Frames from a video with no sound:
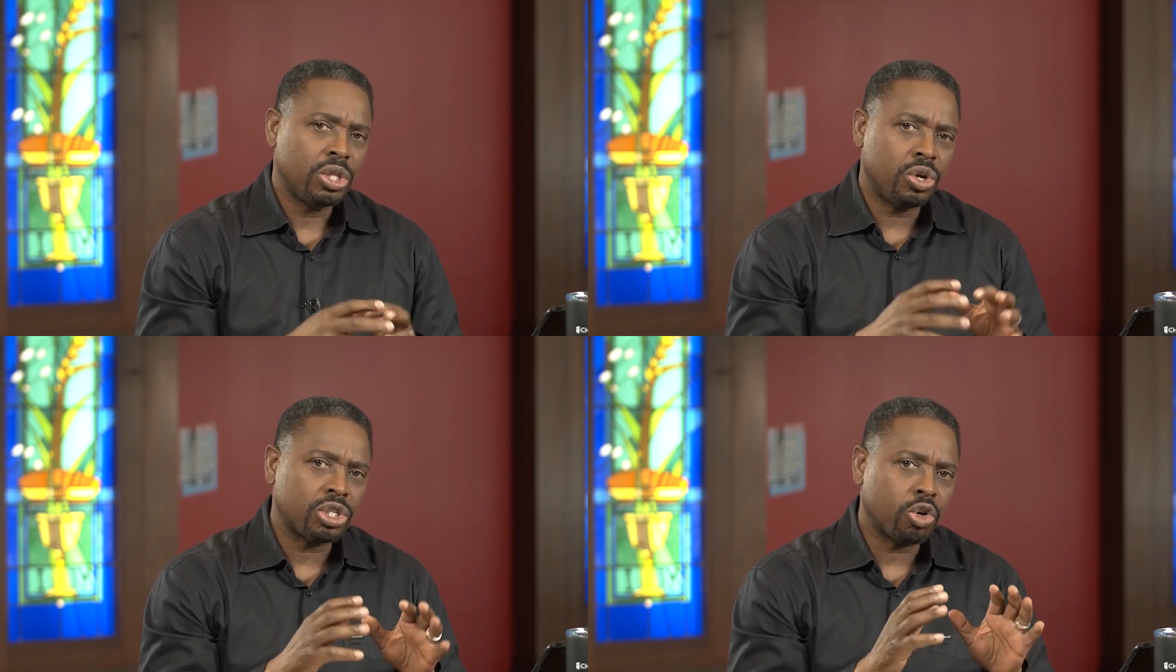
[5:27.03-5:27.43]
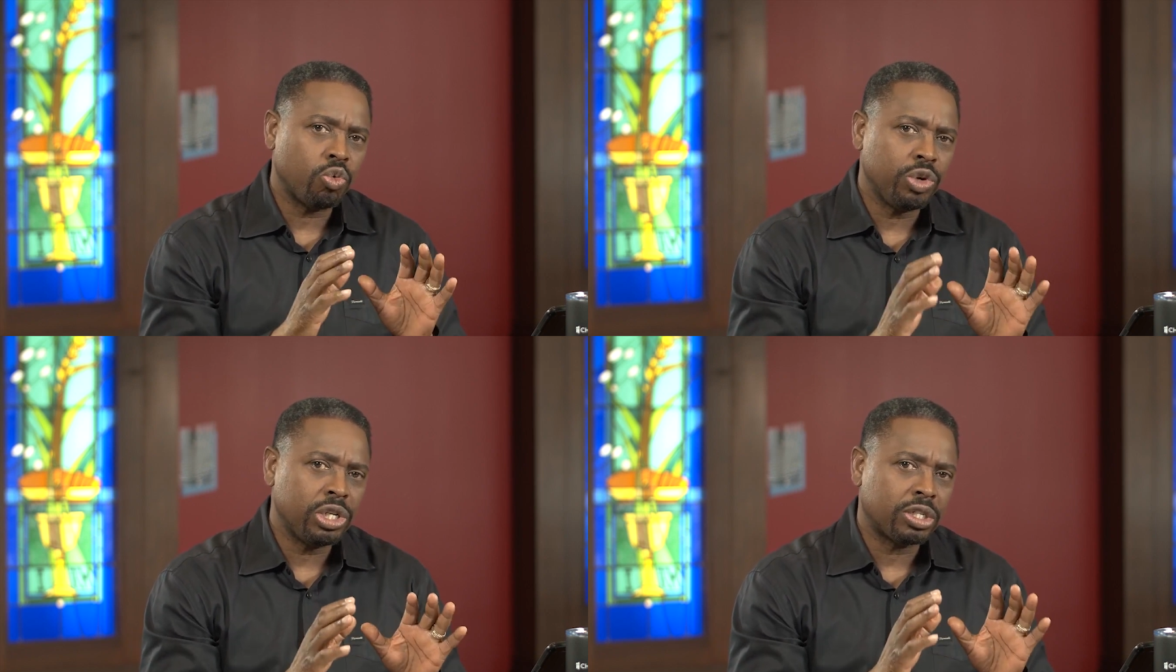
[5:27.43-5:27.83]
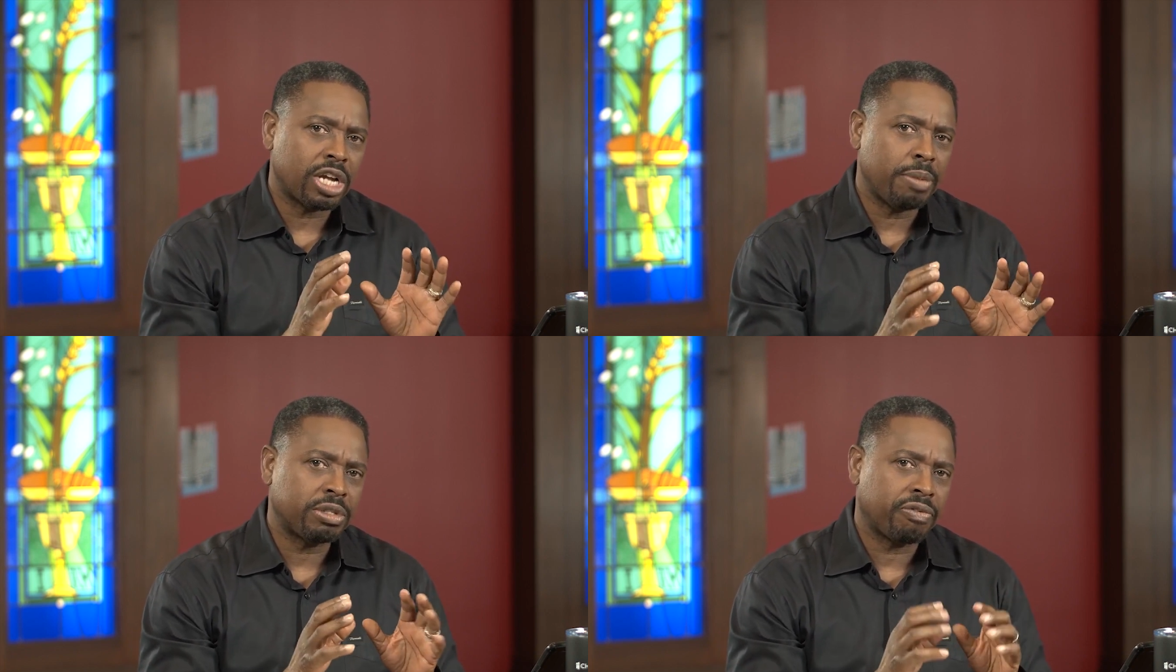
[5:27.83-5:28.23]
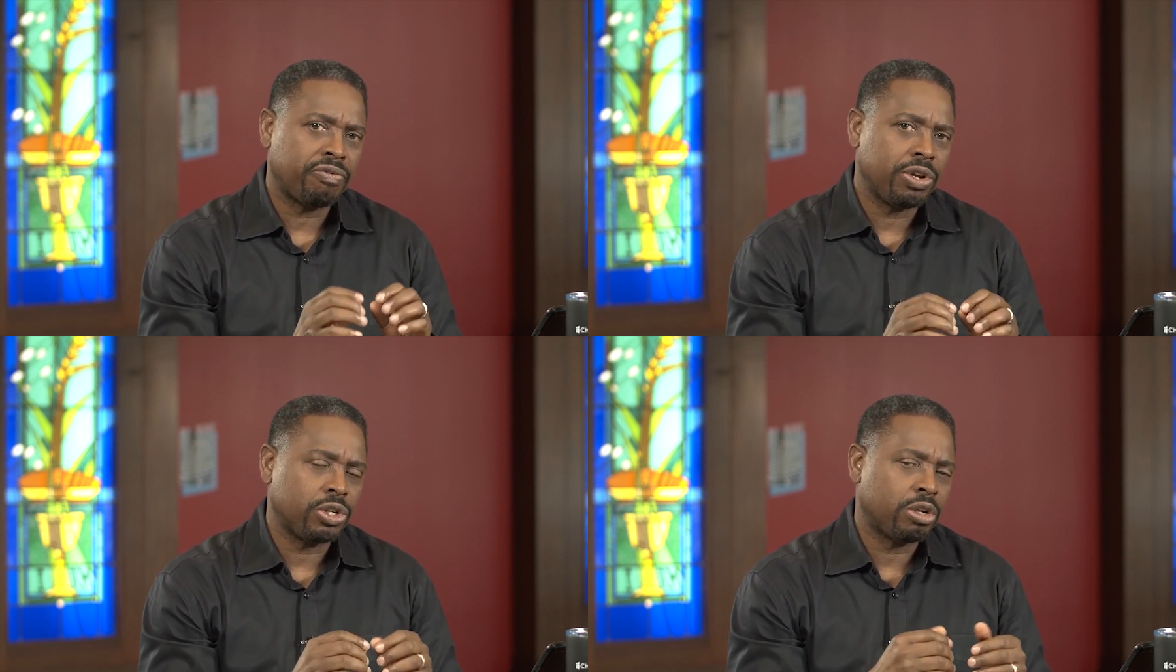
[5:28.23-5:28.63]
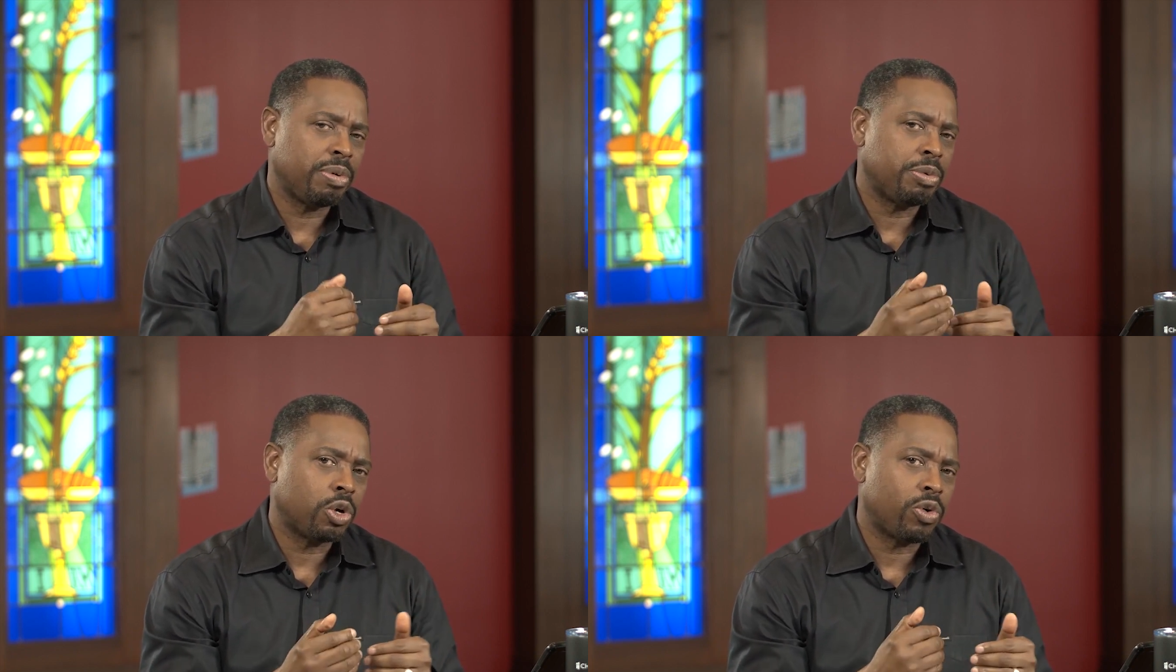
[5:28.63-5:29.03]
Those are real types of fears that
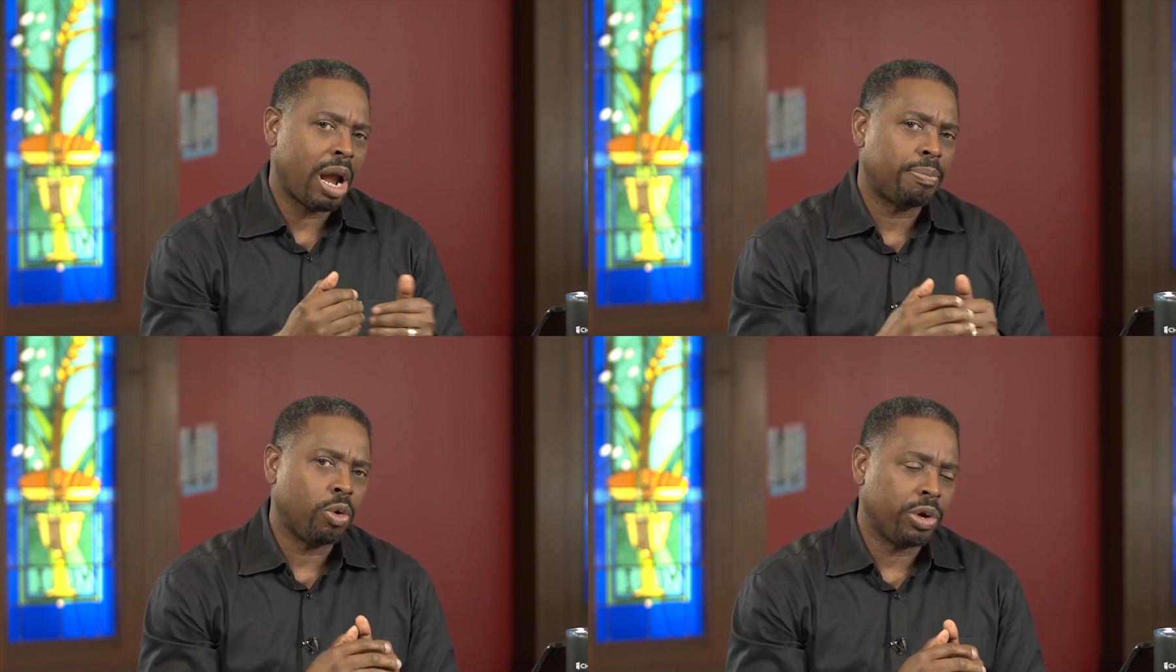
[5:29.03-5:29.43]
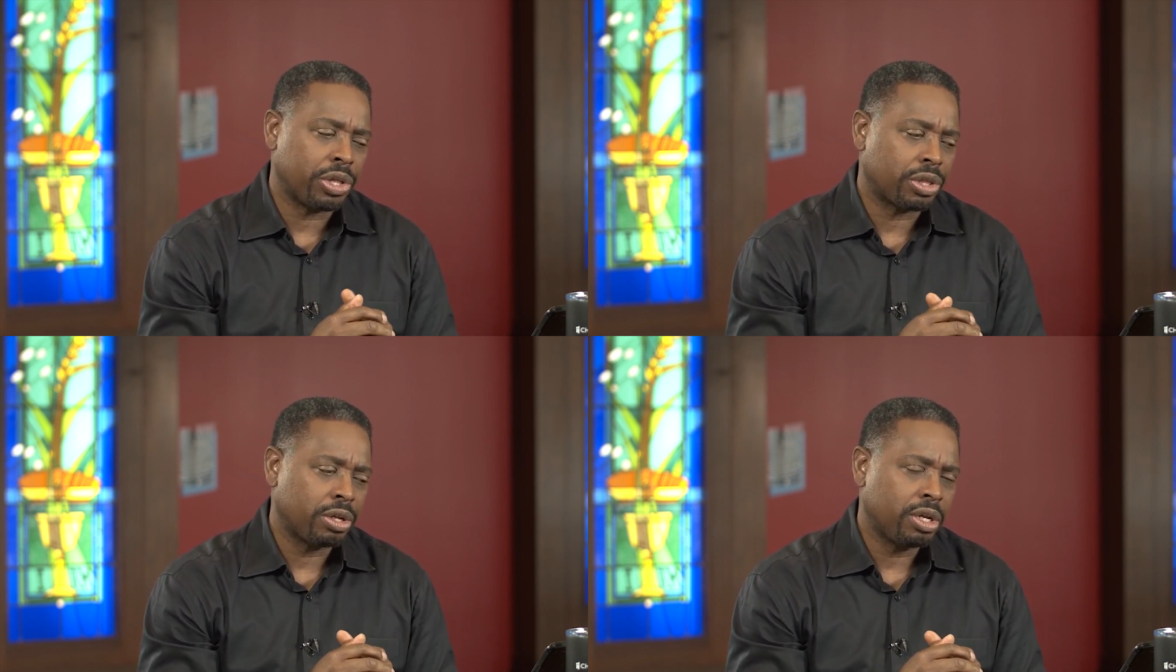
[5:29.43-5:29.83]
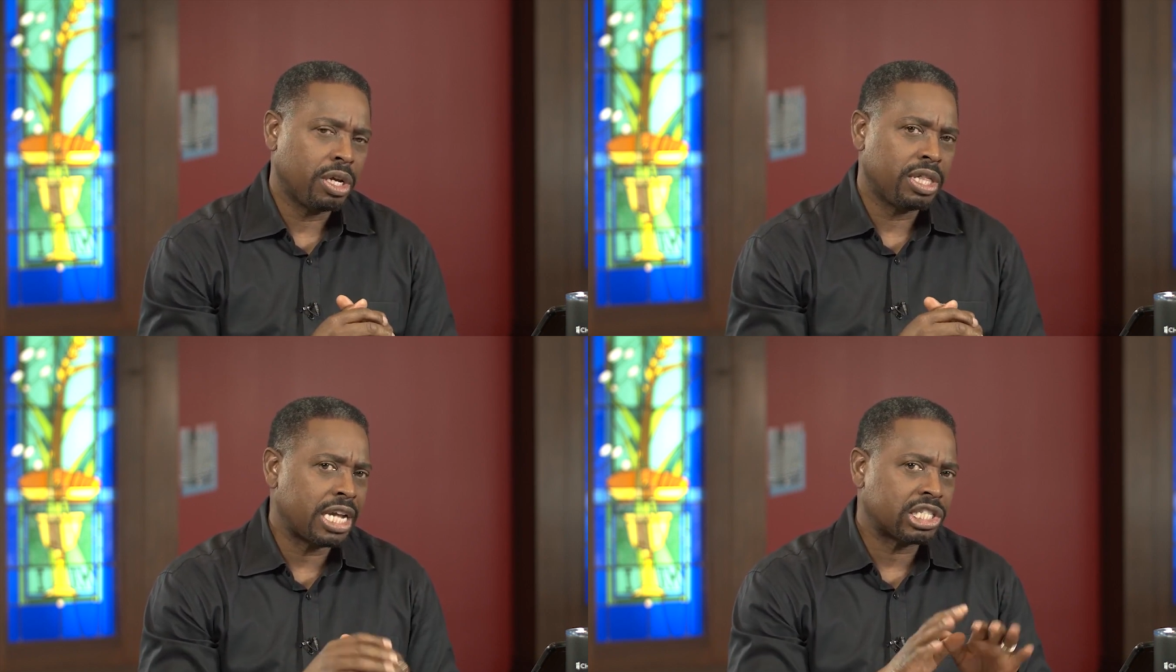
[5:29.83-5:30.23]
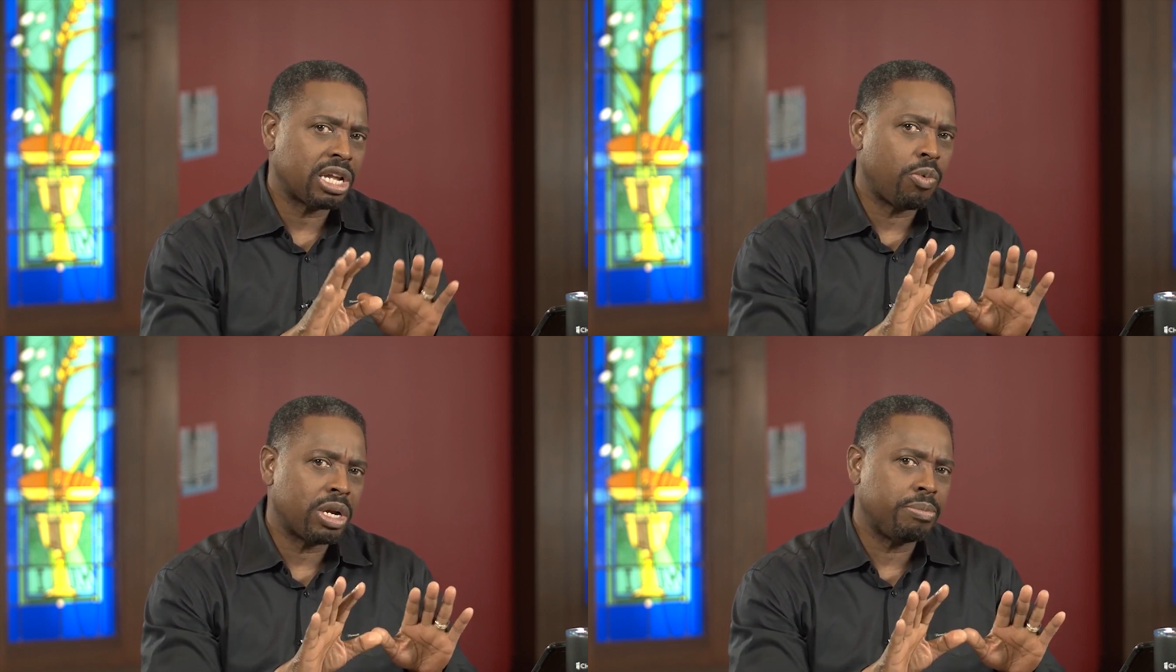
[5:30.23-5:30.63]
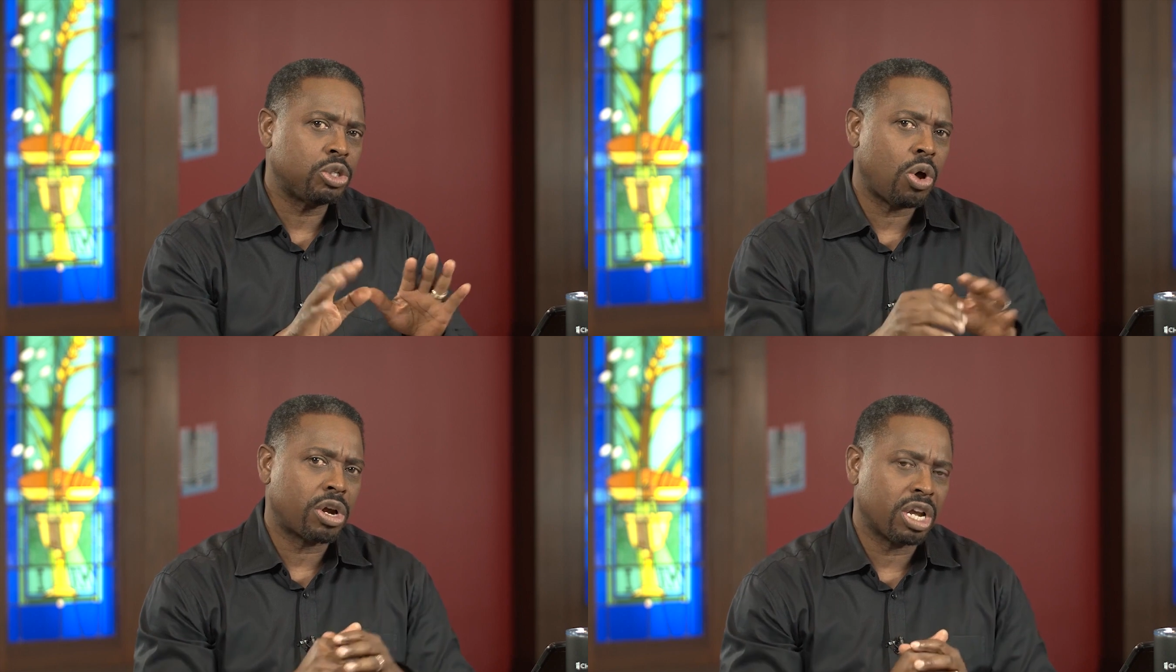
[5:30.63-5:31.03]
people grapple with. That's not what I'm
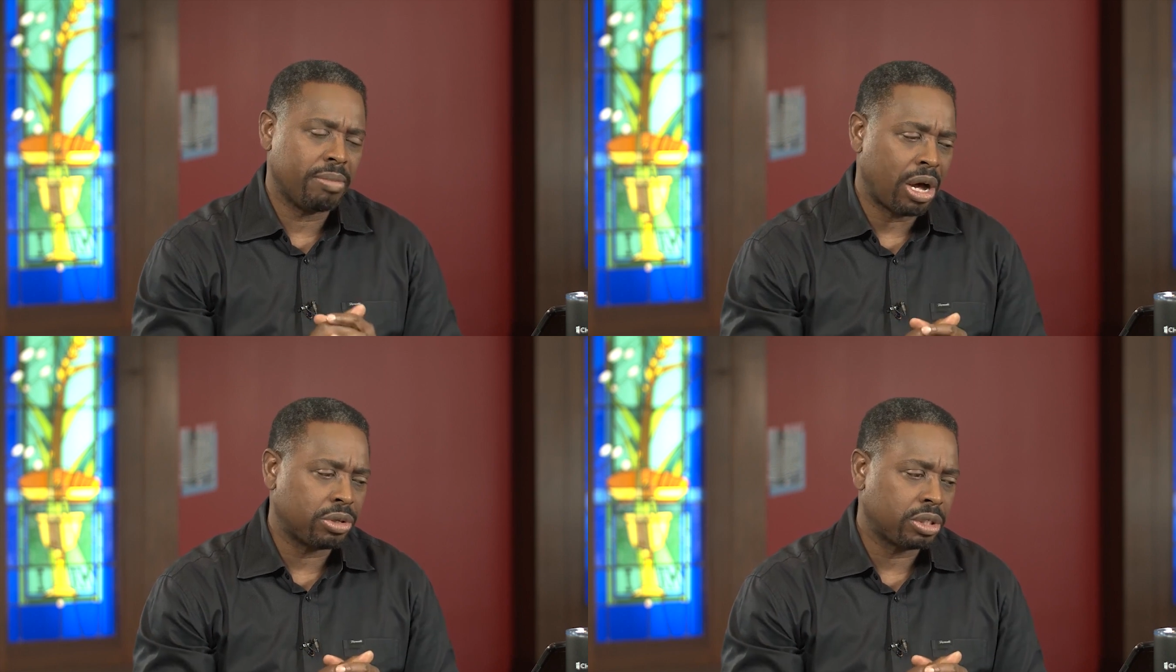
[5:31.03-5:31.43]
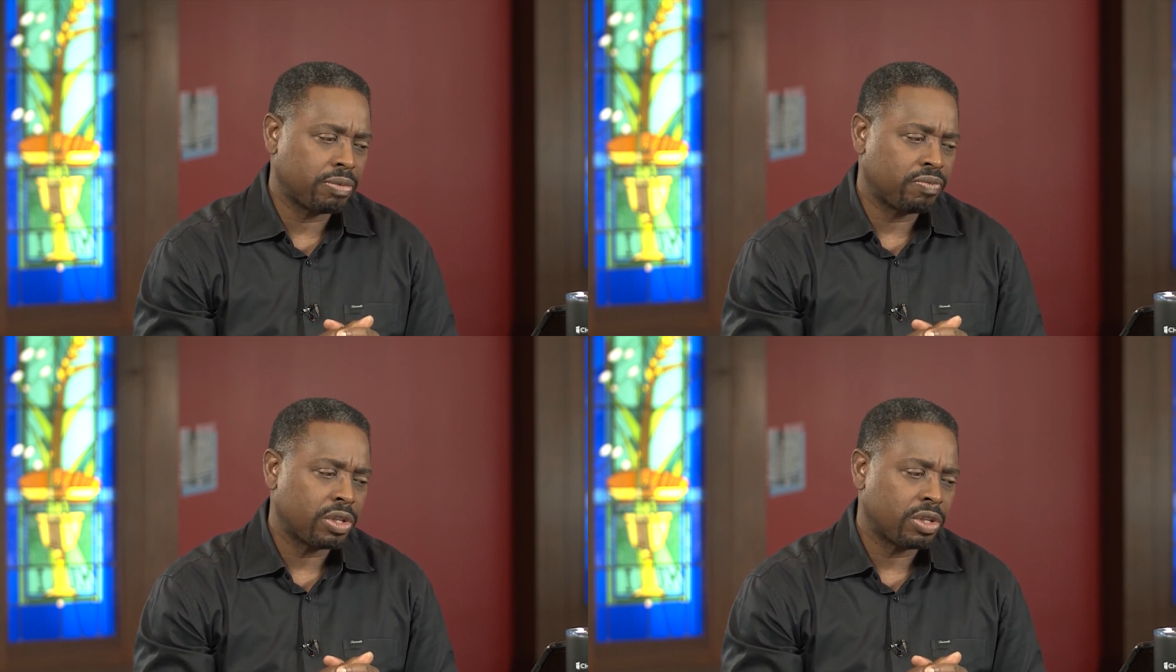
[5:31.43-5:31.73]
talking about.